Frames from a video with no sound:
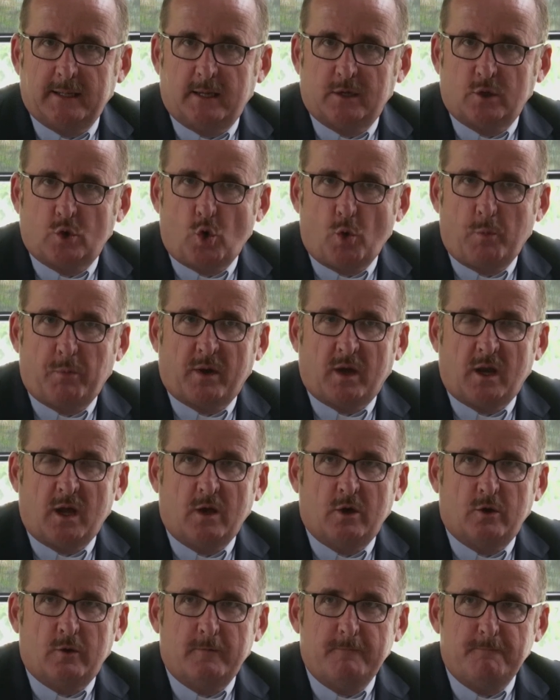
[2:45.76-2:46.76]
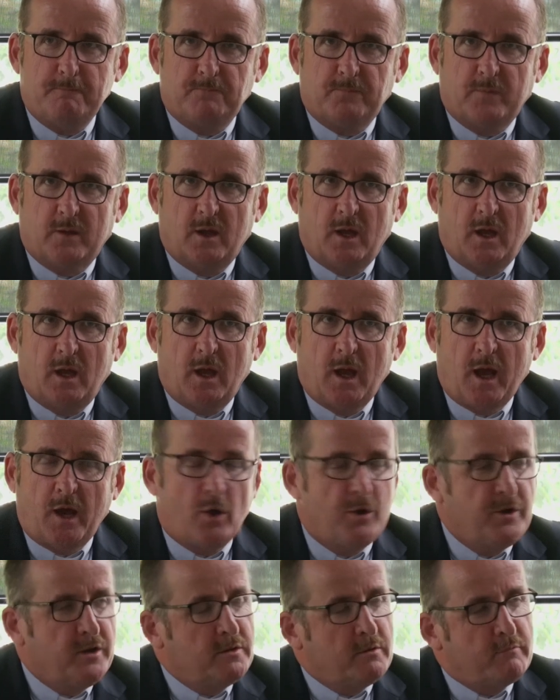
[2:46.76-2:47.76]
corporate loan, and
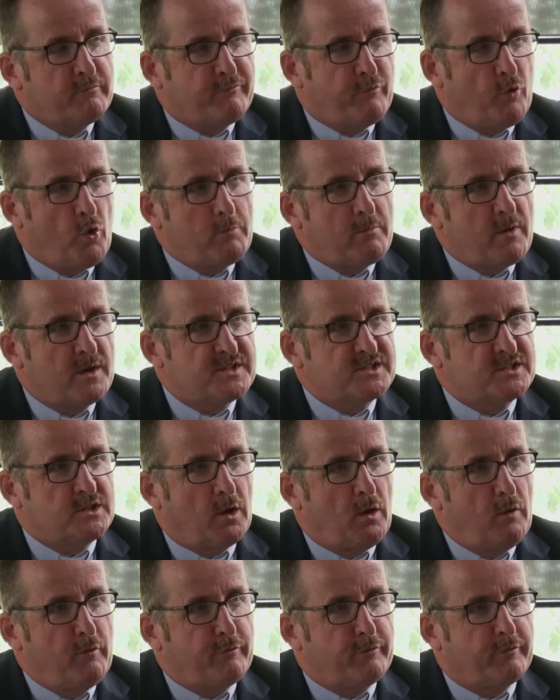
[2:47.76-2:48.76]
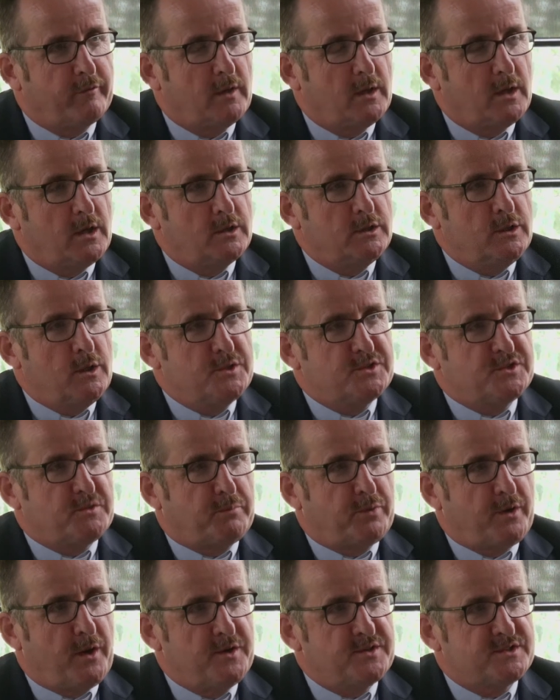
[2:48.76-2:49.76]
I didn't inform myself, use the
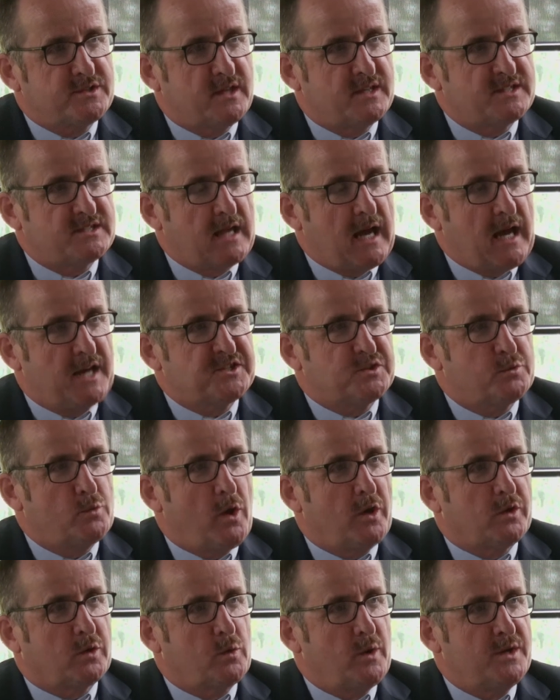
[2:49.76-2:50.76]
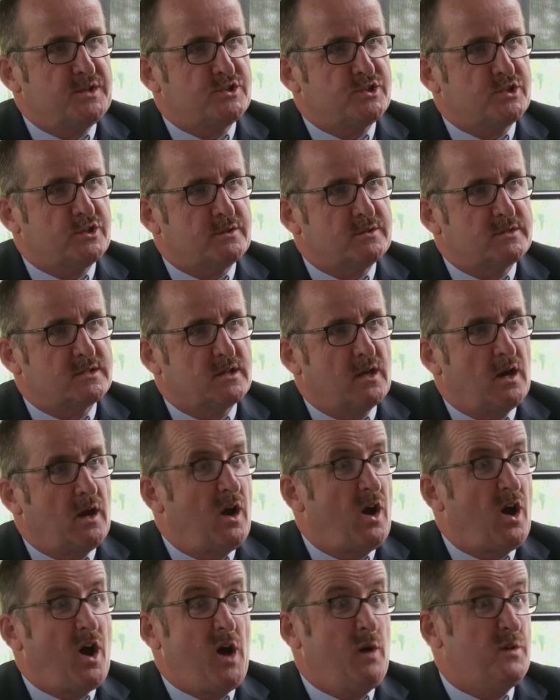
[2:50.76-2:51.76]
process, ask the right questions,
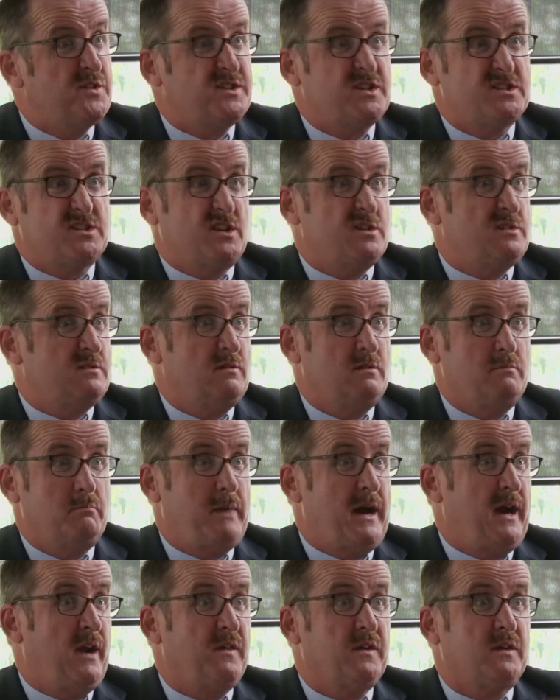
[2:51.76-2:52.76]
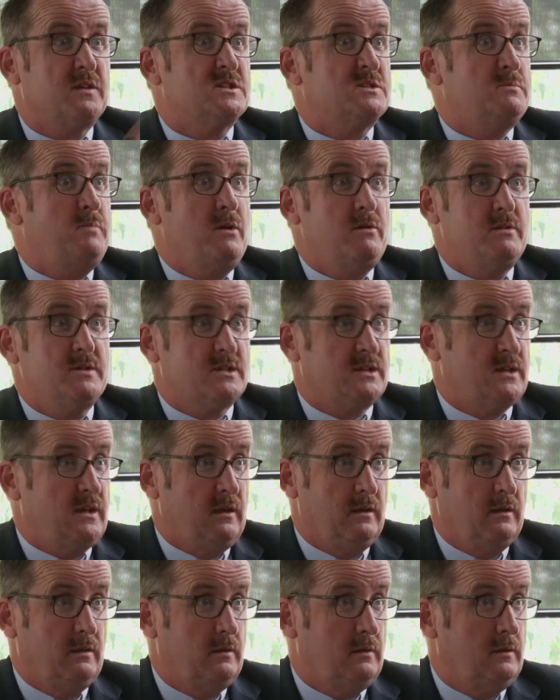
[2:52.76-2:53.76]
I was just part of the conspiracy
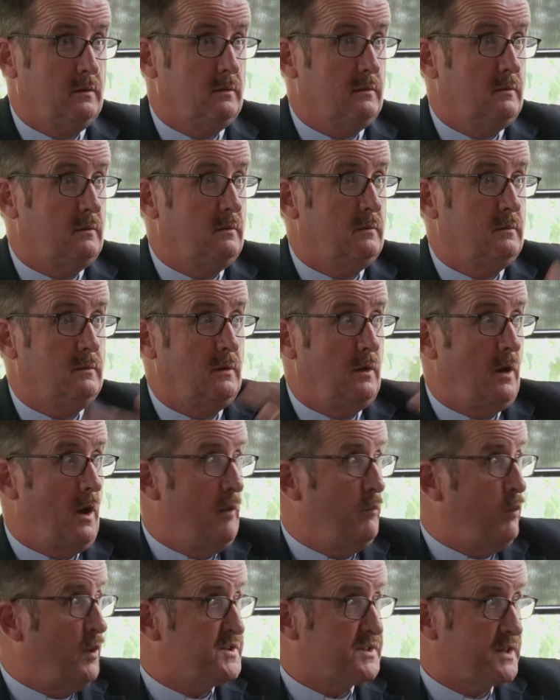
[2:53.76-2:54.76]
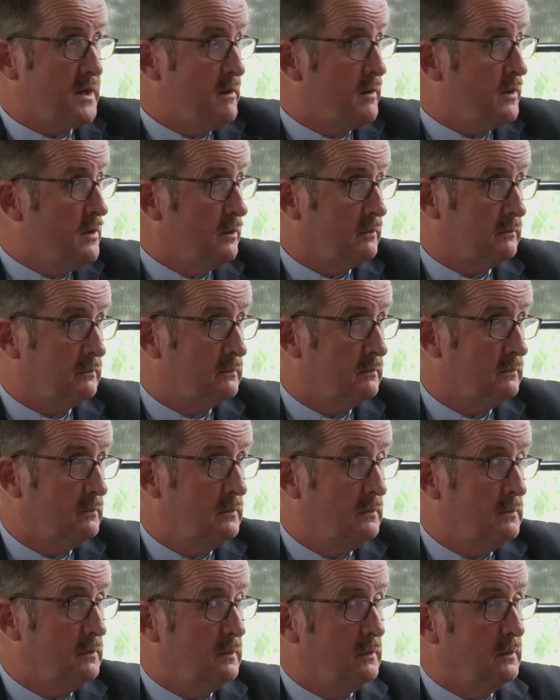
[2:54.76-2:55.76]
of what's going on.
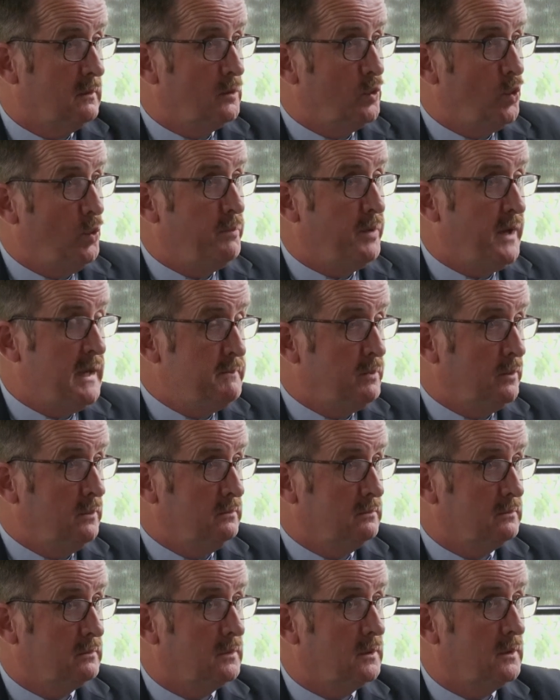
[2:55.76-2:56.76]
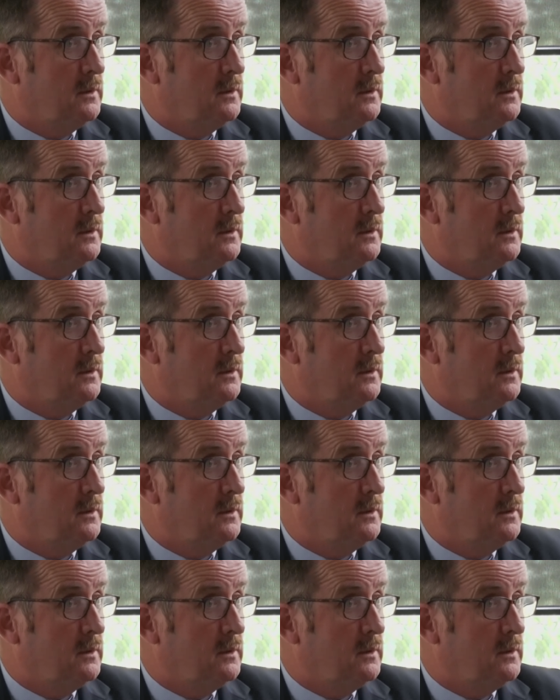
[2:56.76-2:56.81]
Good people,